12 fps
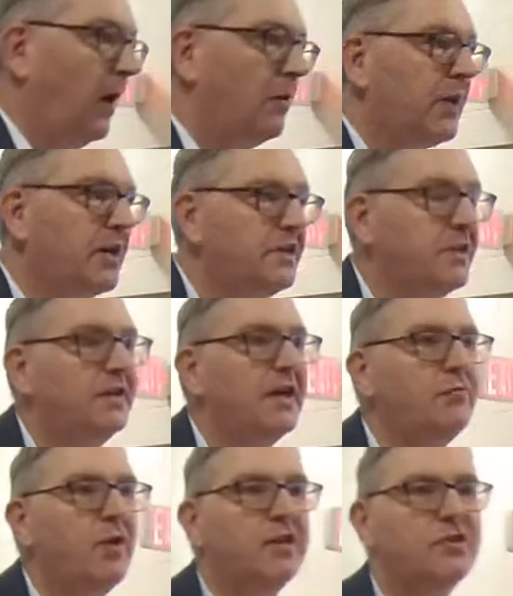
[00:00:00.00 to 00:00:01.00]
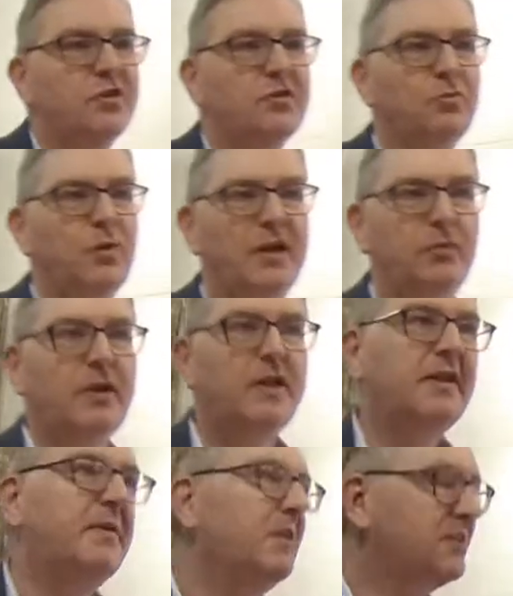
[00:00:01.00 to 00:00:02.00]
Okay, did they rest on the way?
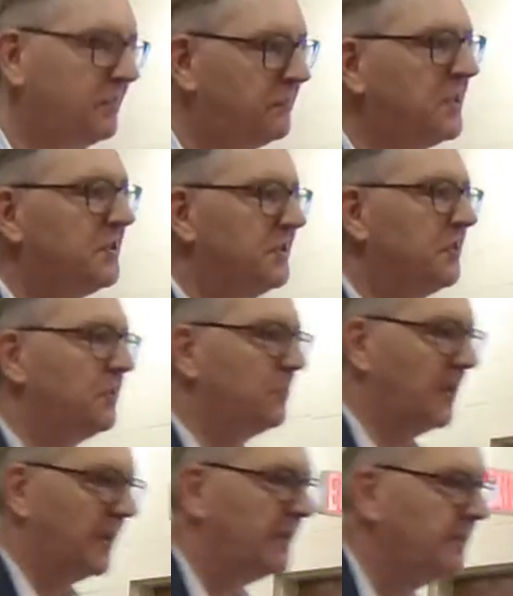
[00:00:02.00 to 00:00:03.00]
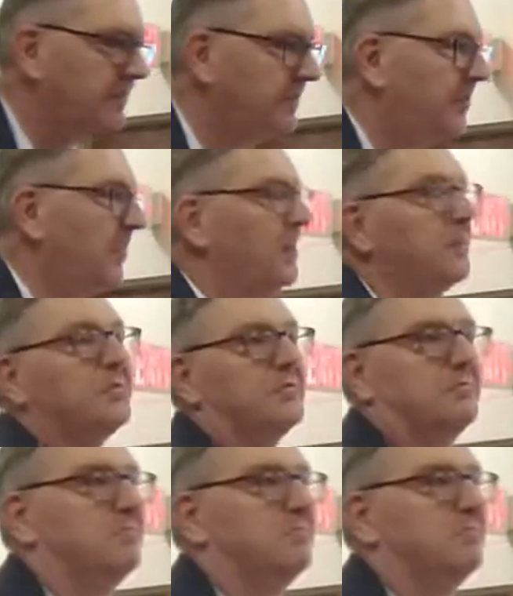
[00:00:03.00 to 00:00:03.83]
Well, they must have rested on the way, but